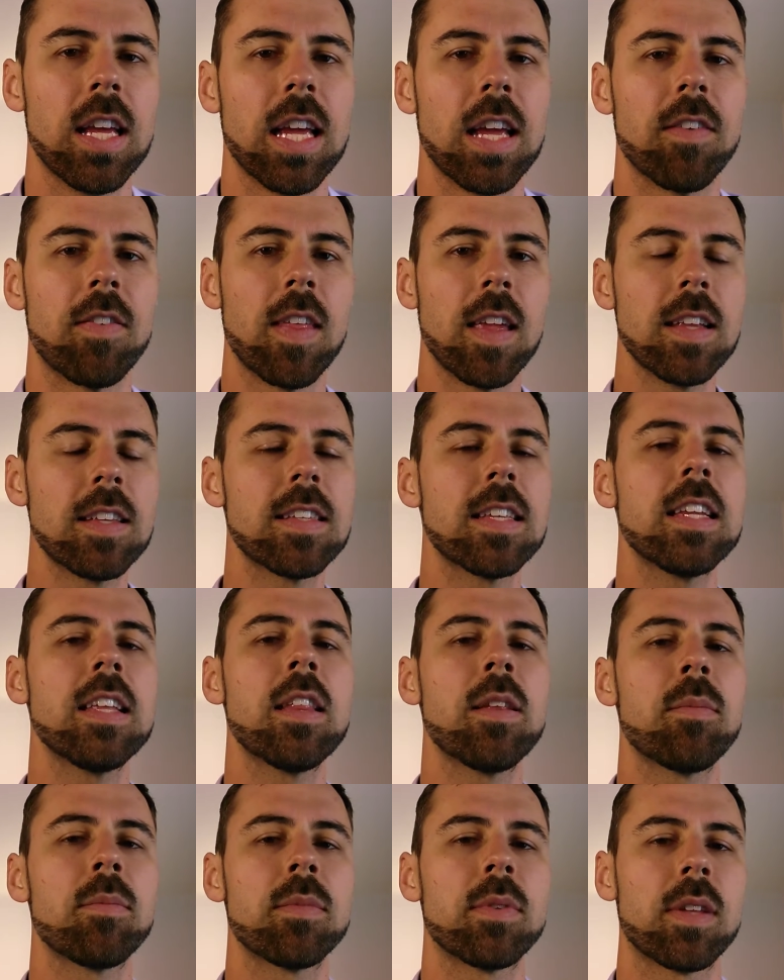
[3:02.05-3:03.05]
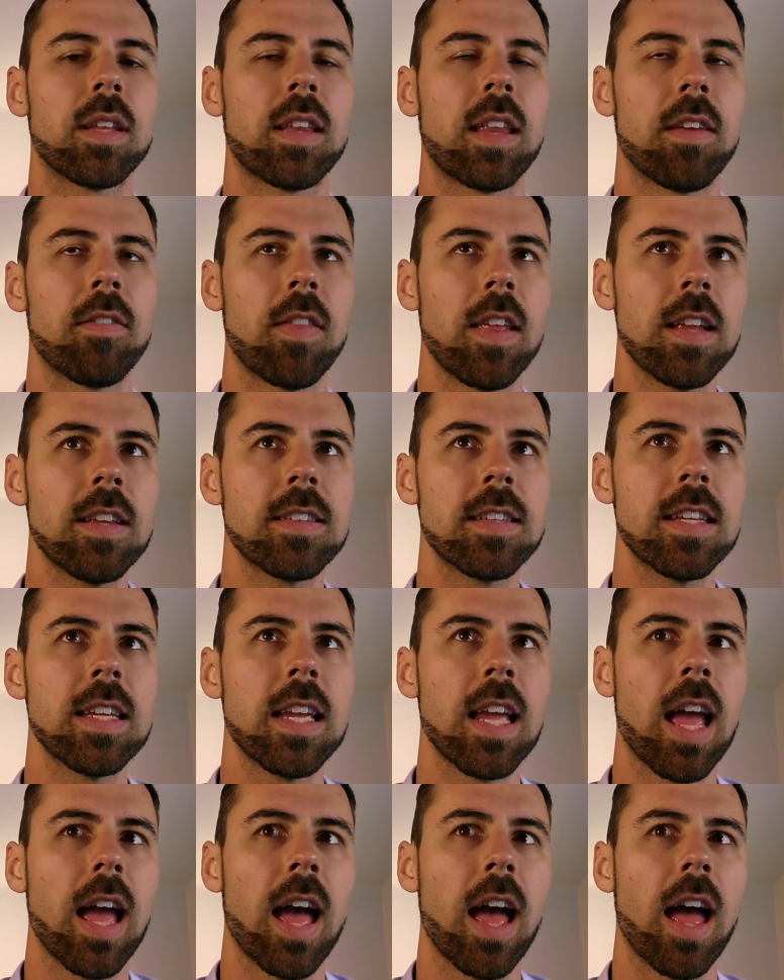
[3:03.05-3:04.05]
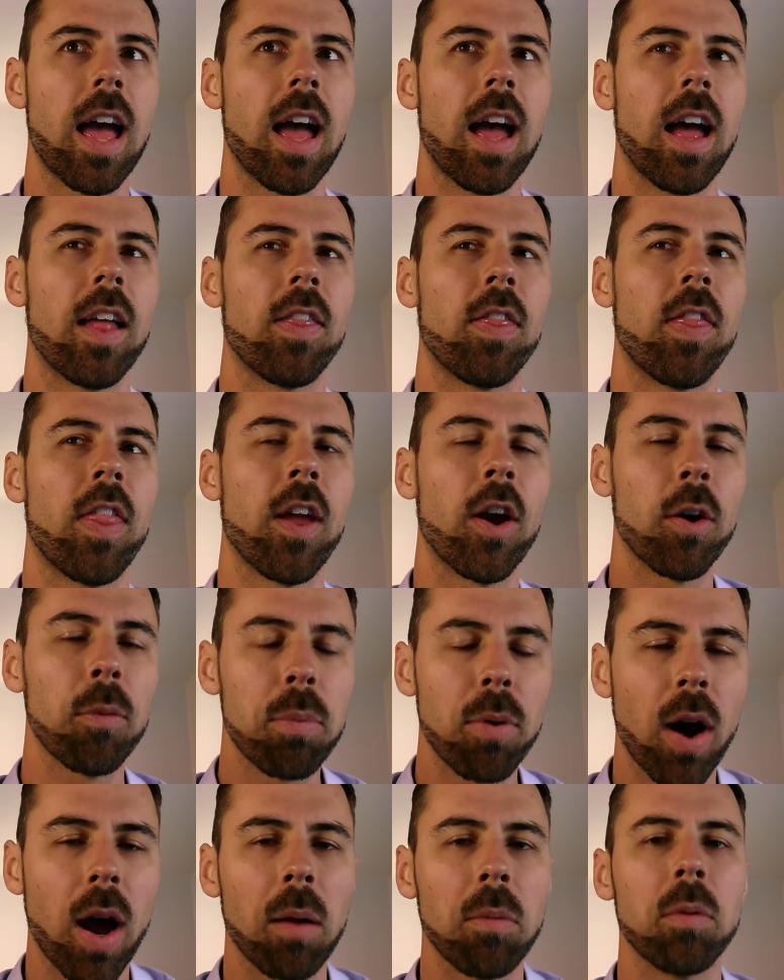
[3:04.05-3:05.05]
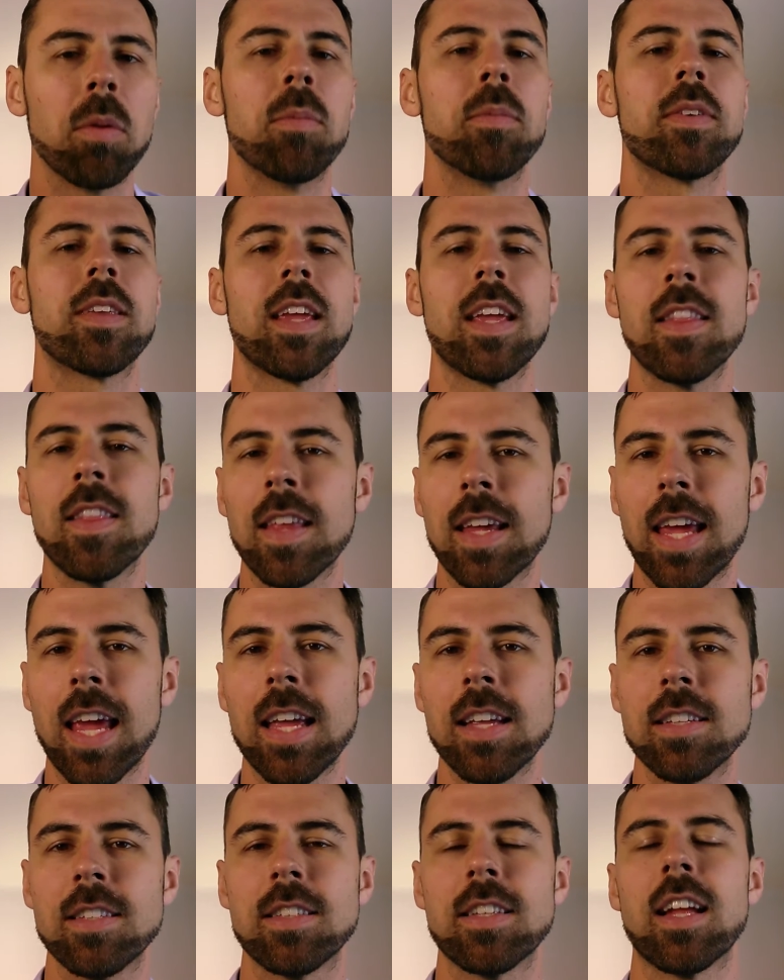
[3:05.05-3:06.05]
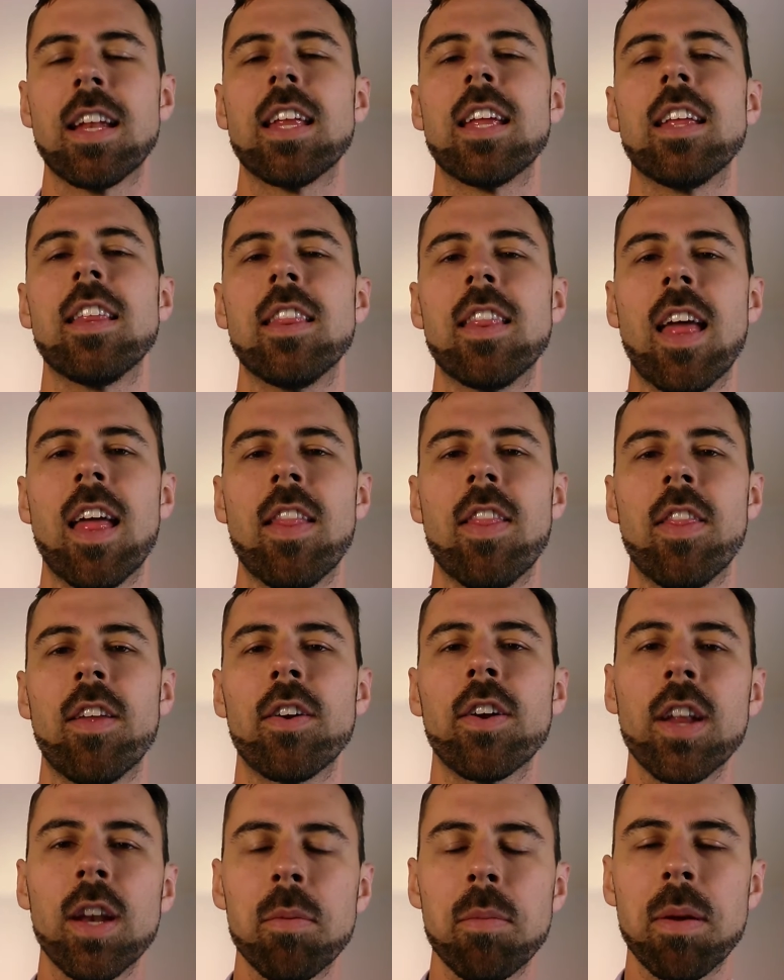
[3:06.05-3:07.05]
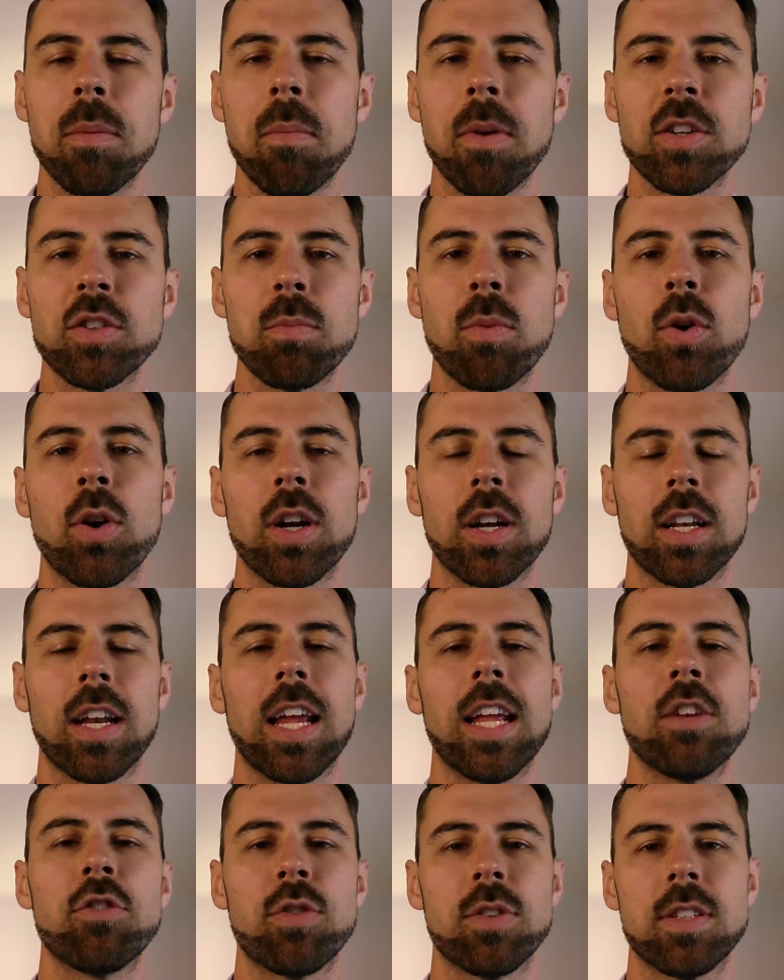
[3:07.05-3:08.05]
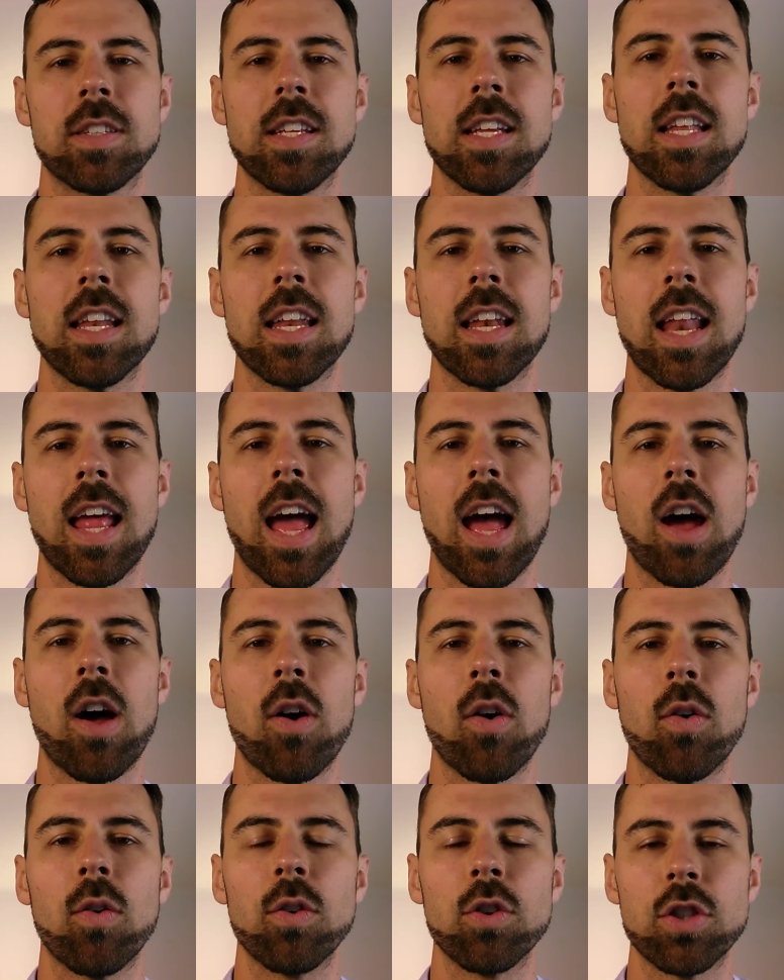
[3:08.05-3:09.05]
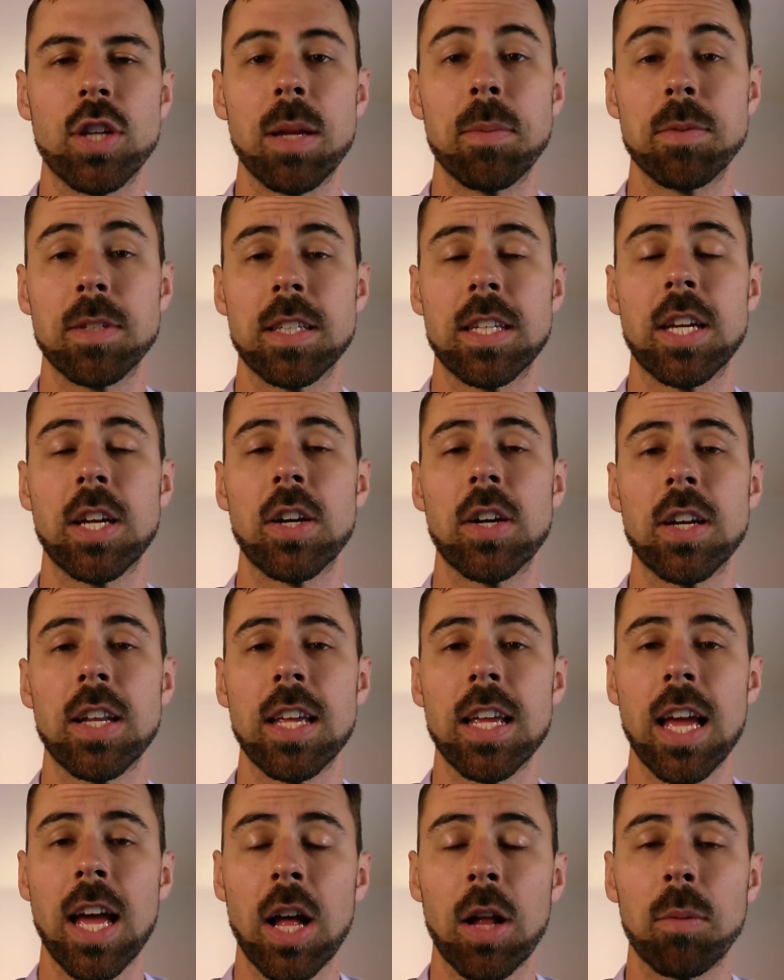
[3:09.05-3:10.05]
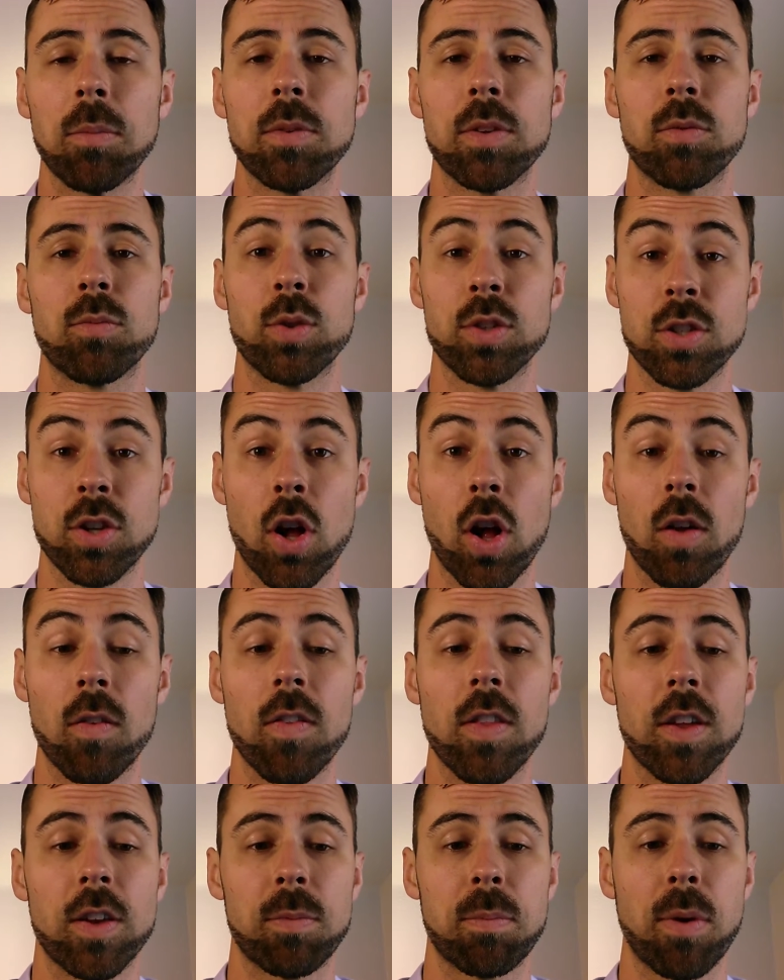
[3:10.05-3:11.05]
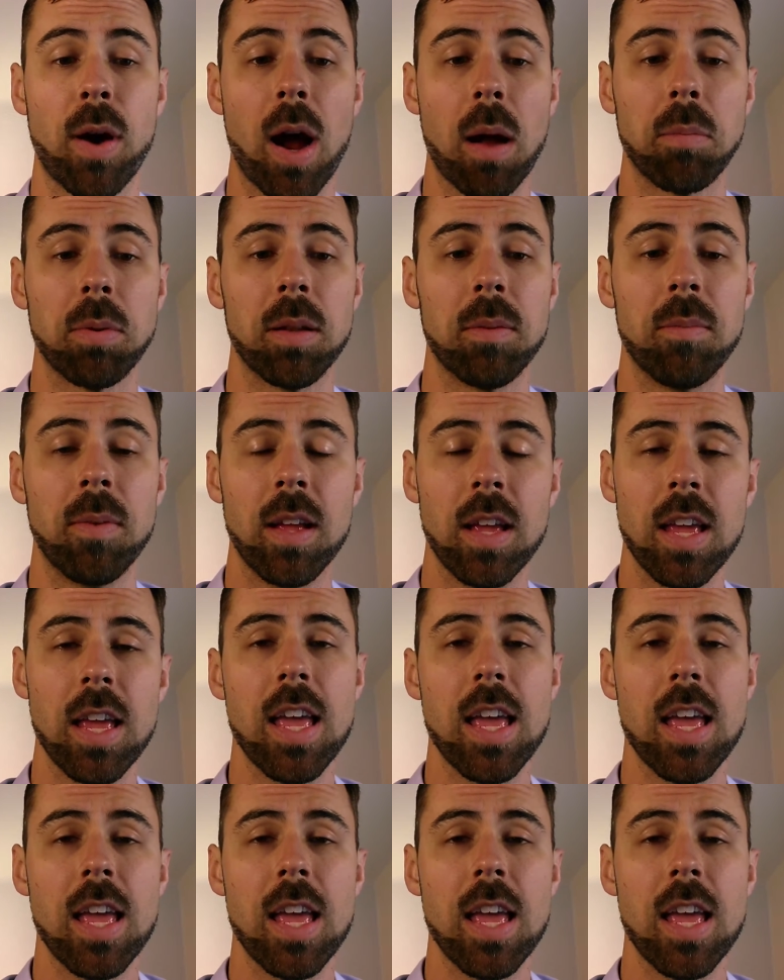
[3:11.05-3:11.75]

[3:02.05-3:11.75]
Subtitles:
If they see their problems in the case study, then they're going to be much more interested in how Shape Security helped resolve this problem,